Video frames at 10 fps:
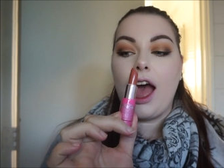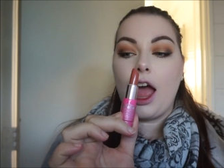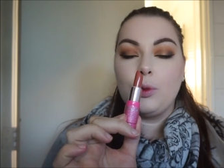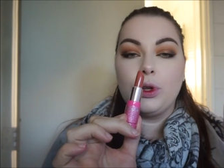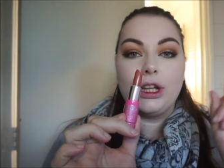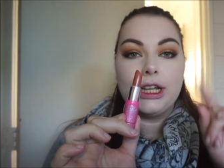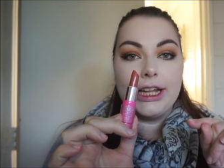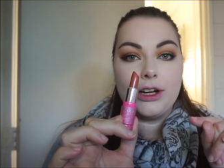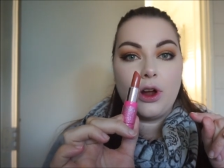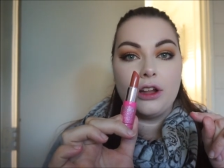I will
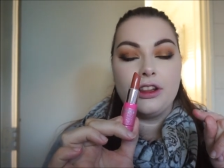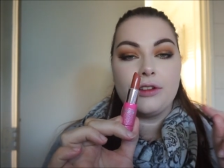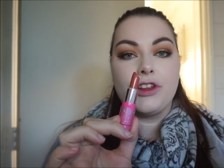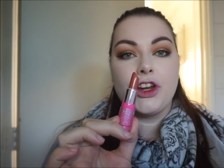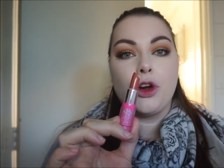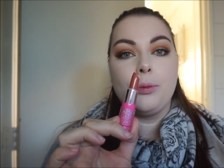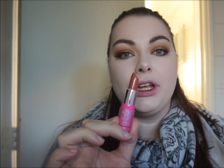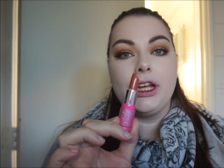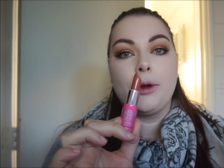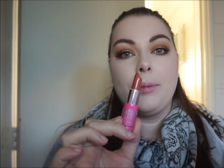later on in the video
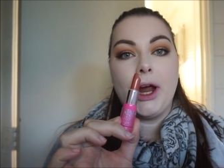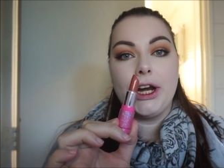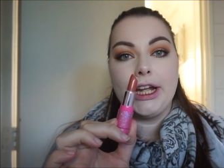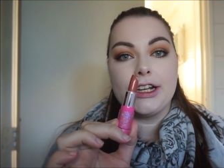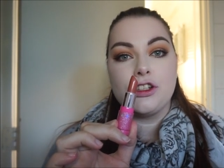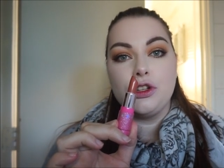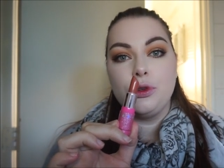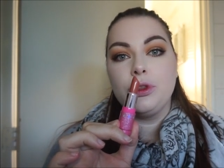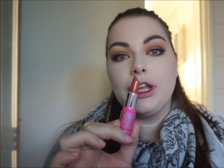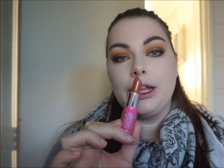be comparing it
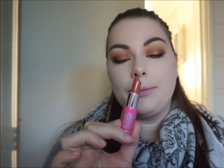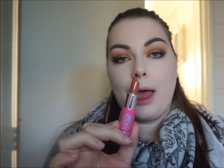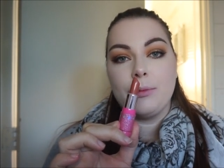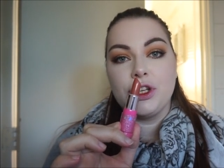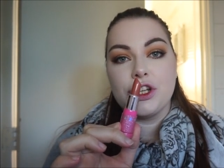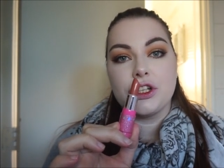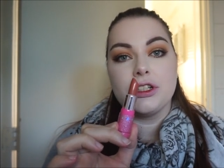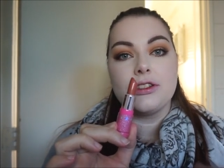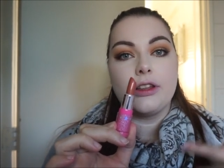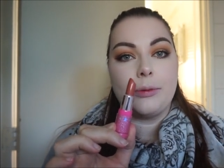to the Lip
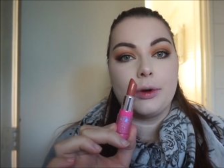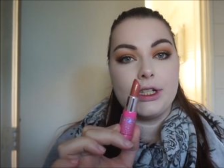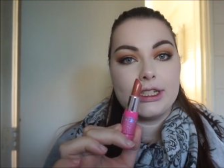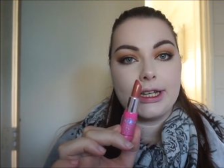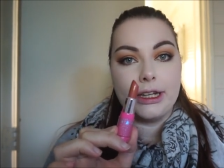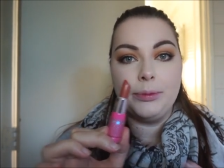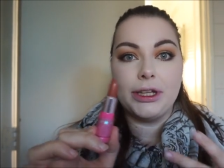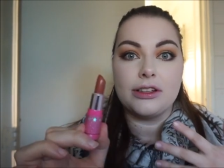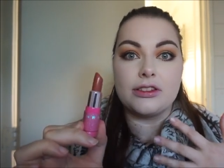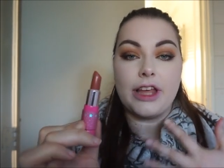Ammunition Celebrity Skin
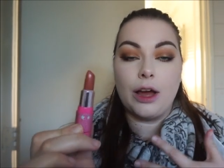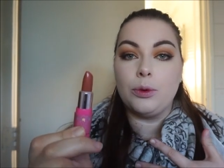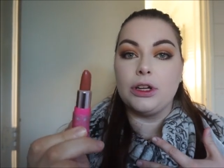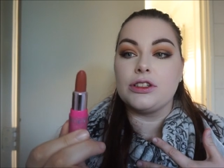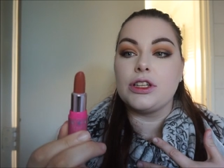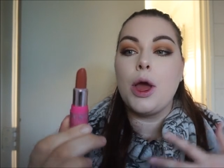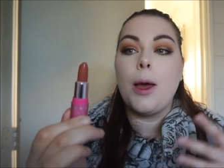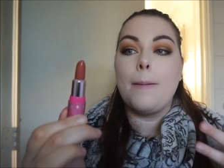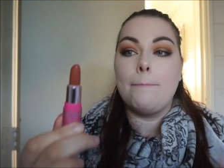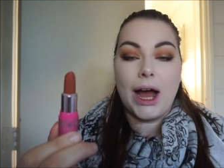because that was
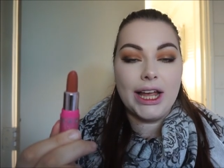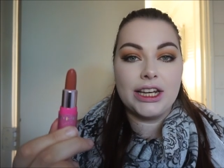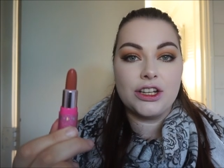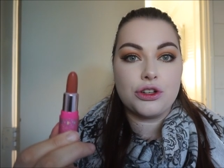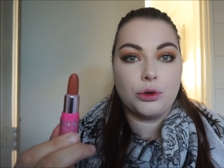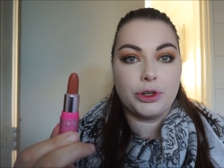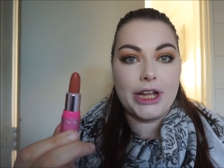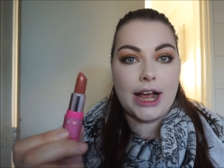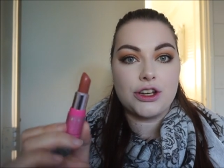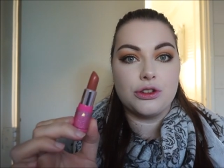my initial
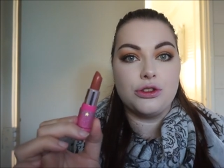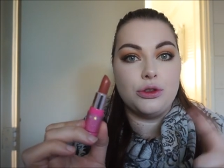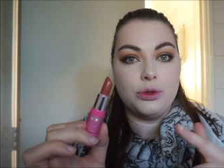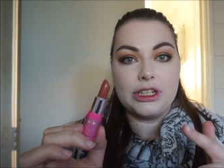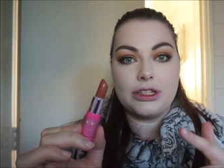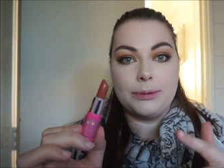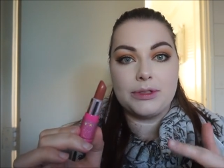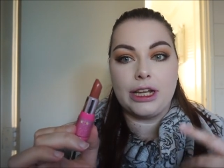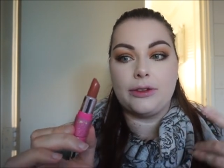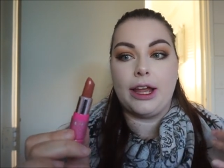reaction to this
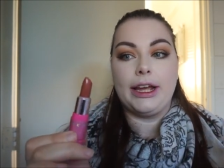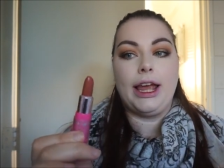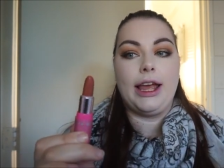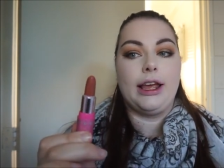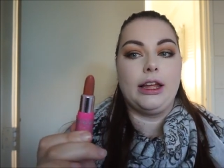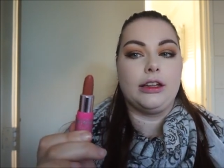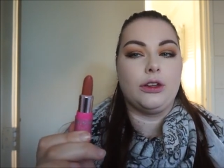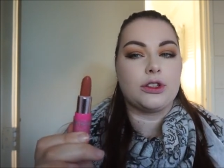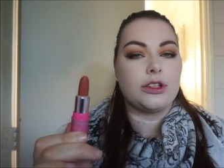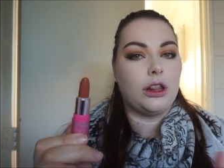lipstick. Like, hey, it
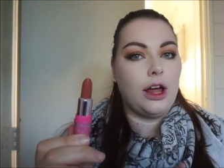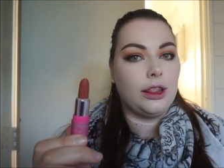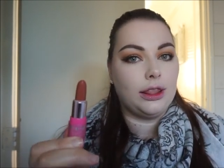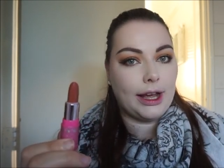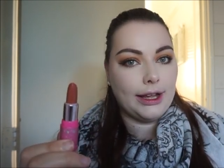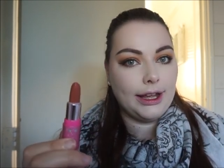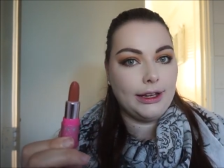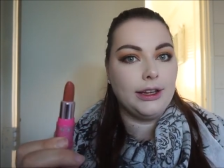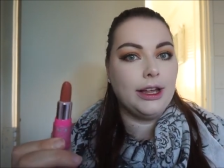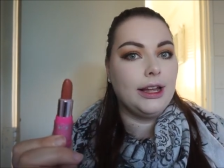looks a lot like it.